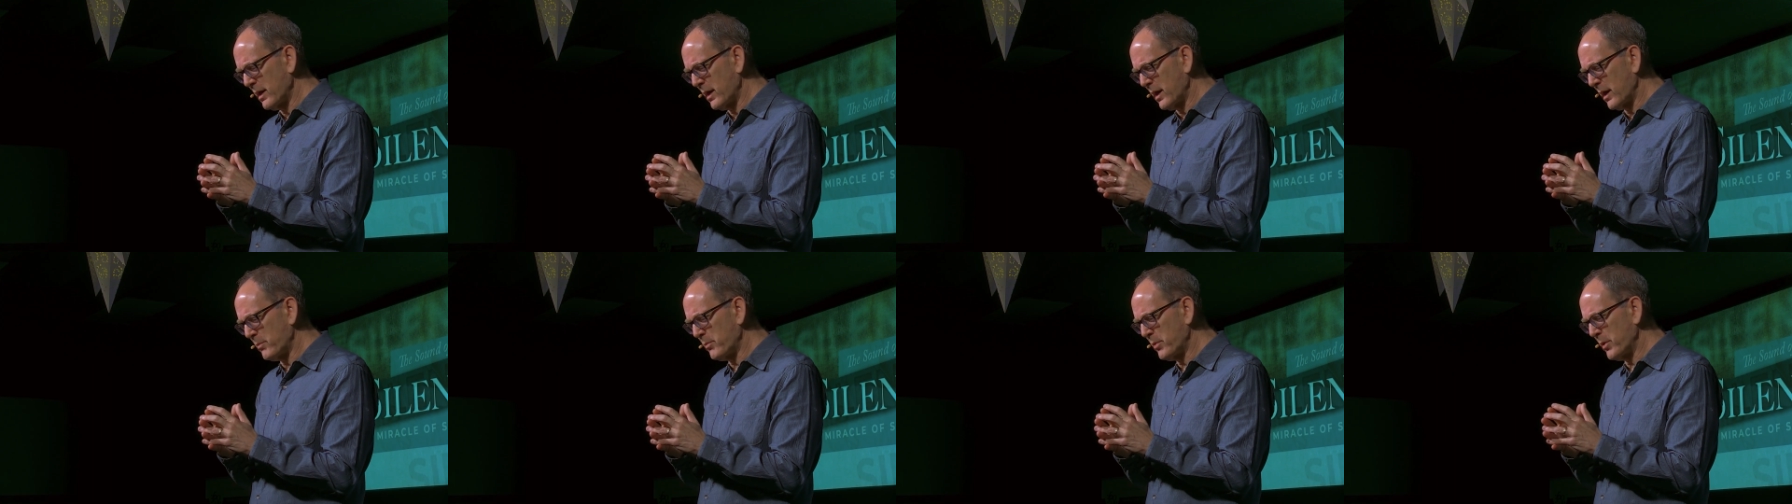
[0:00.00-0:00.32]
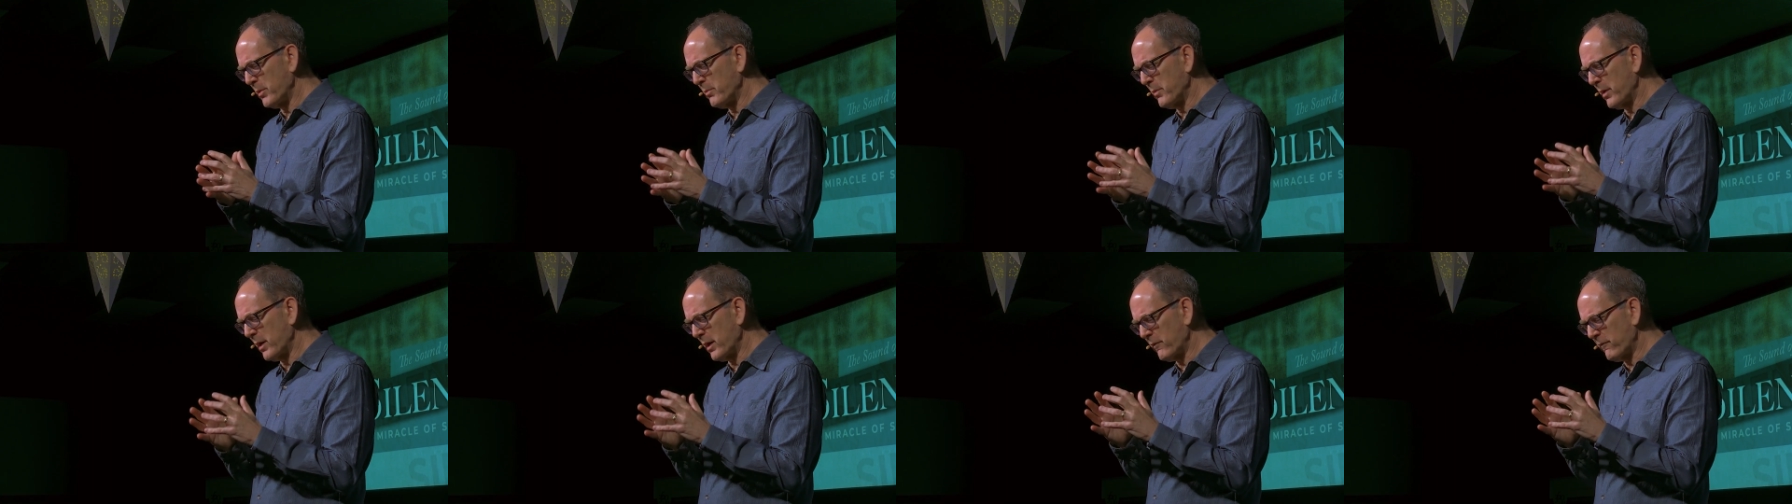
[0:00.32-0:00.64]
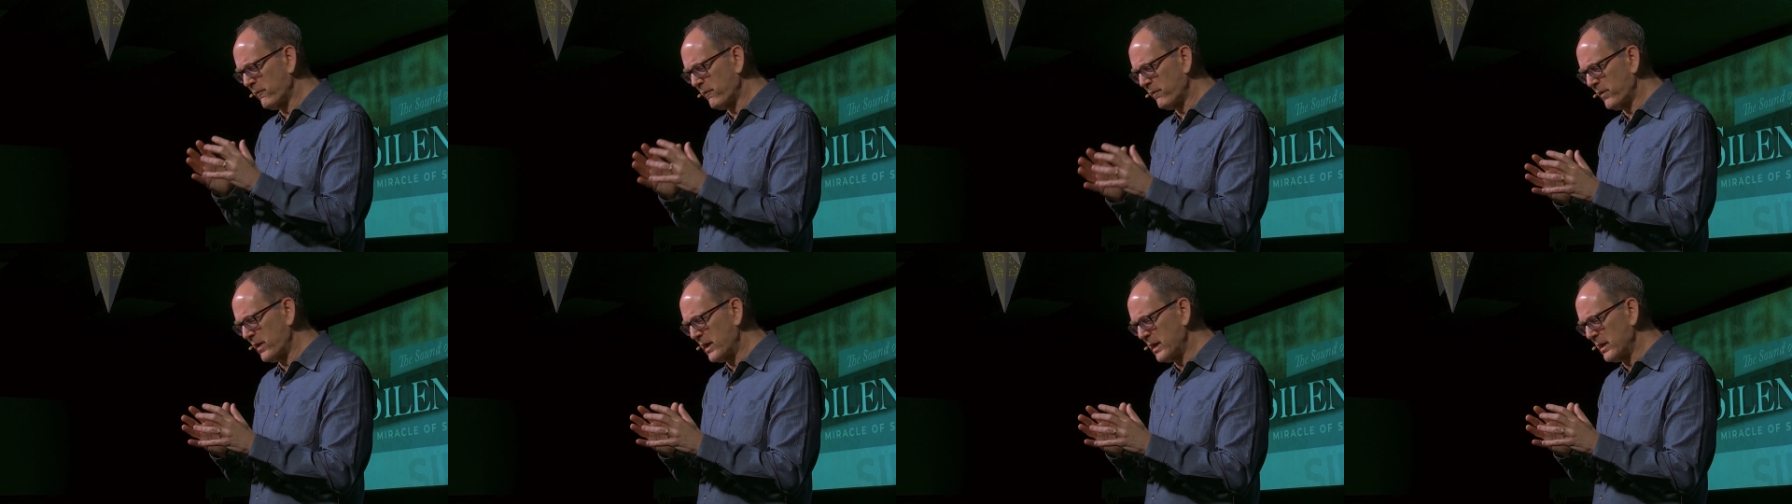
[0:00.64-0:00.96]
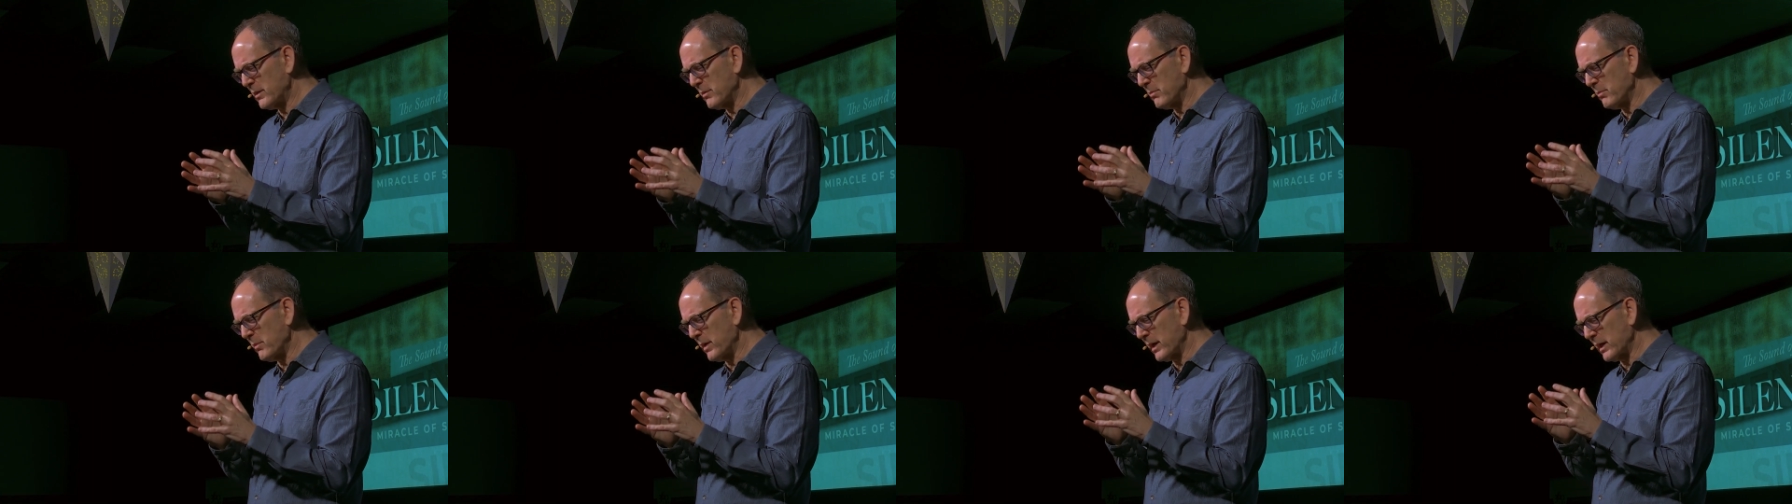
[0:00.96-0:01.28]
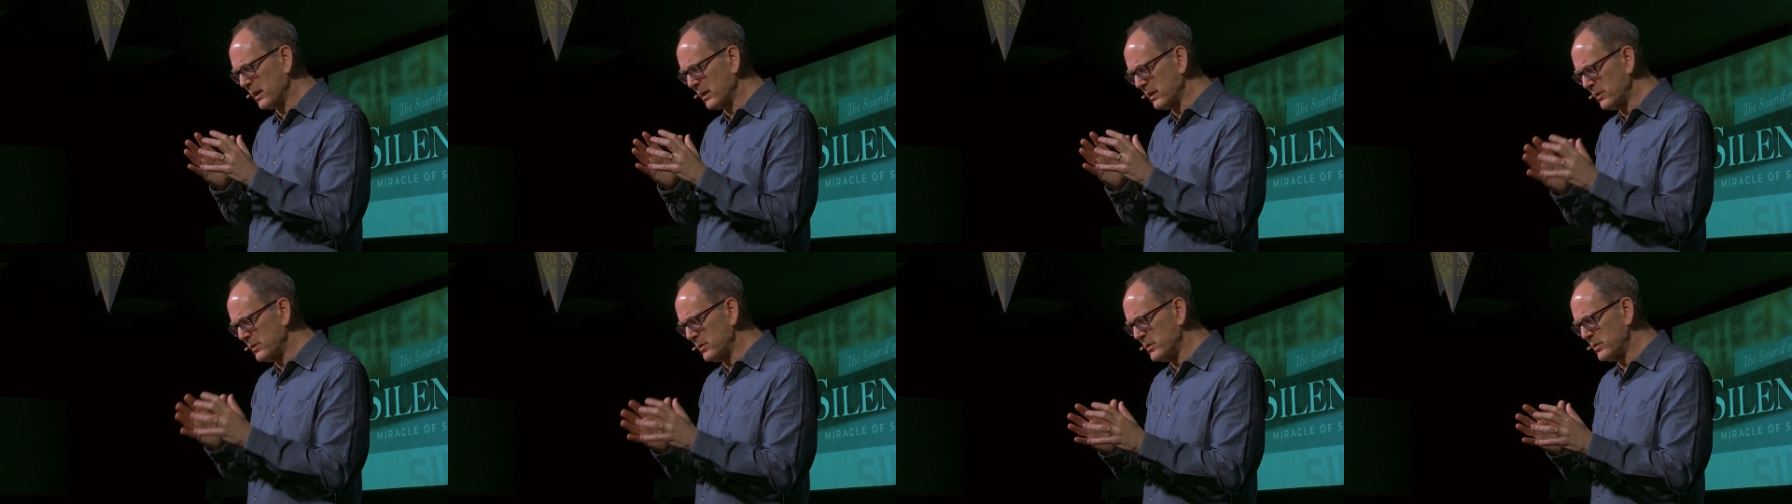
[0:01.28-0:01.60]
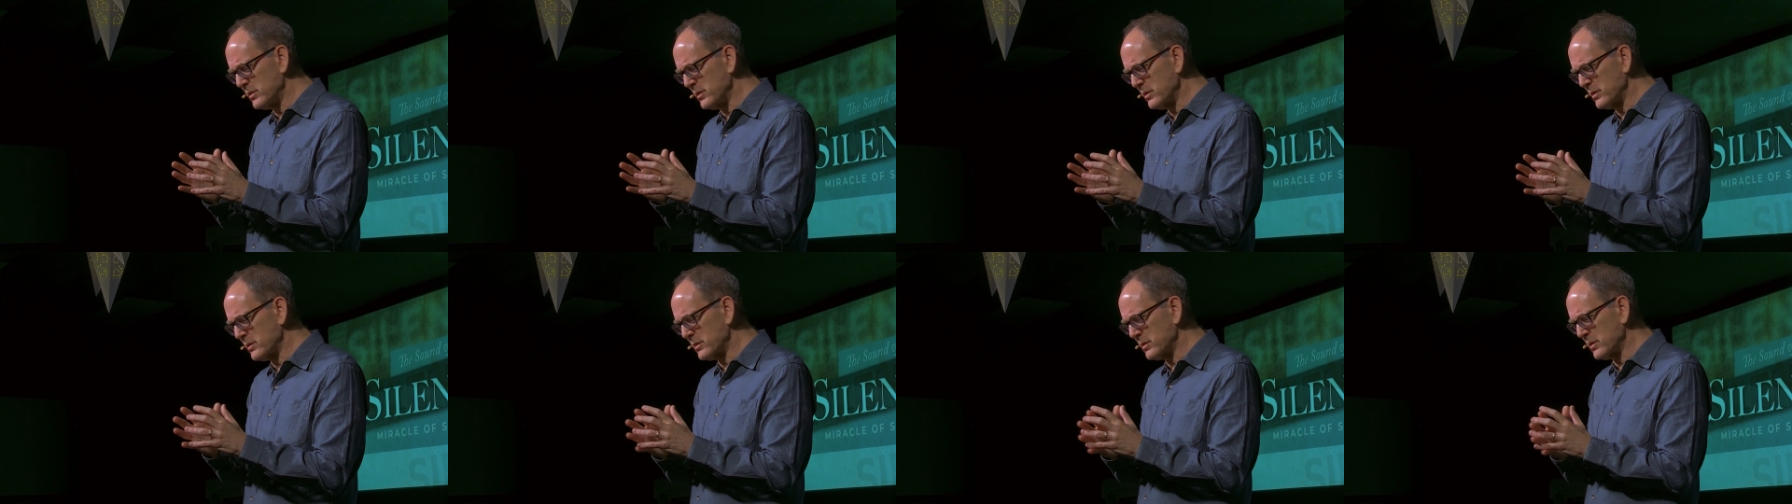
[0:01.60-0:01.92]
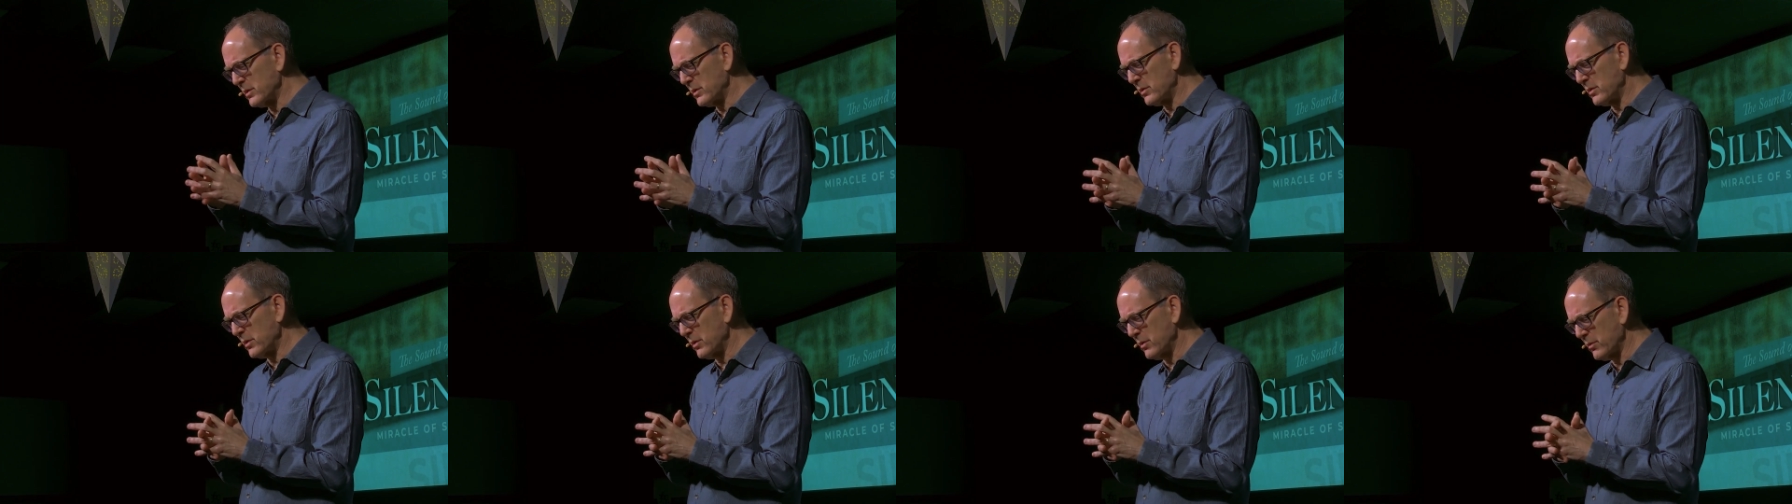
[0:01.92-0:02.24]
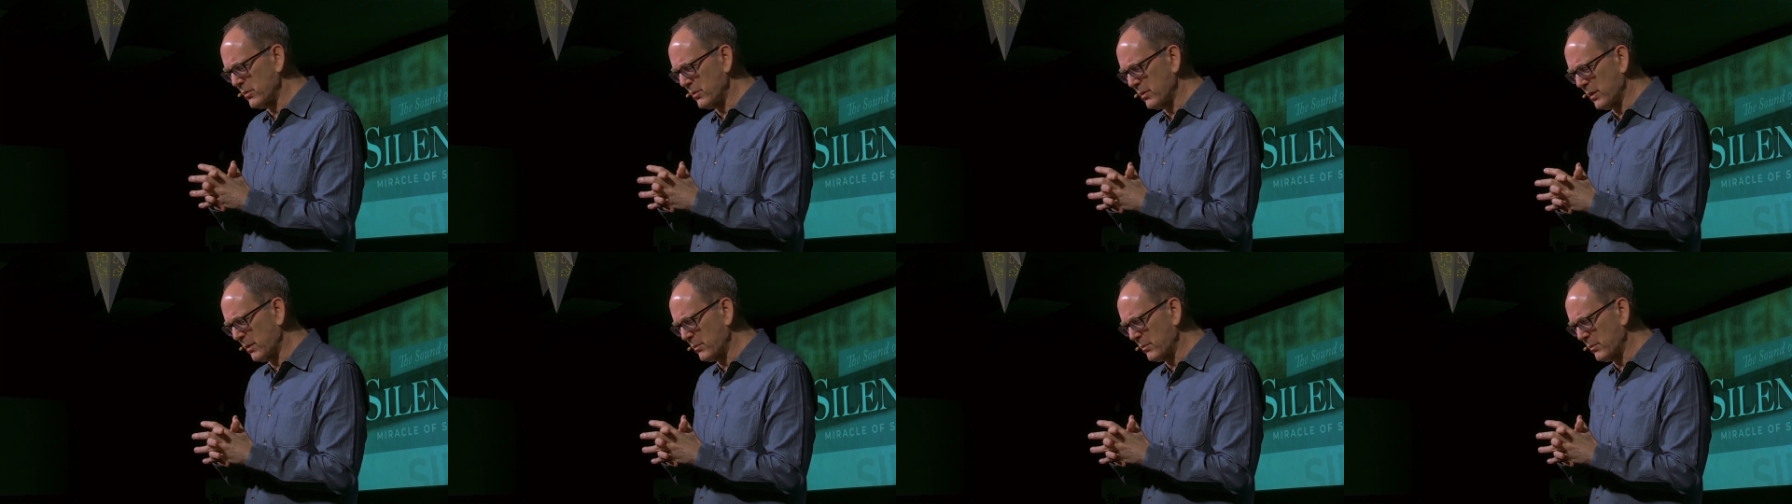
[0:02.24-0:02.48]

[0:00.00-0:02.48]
I put my faith, my allegiance in you.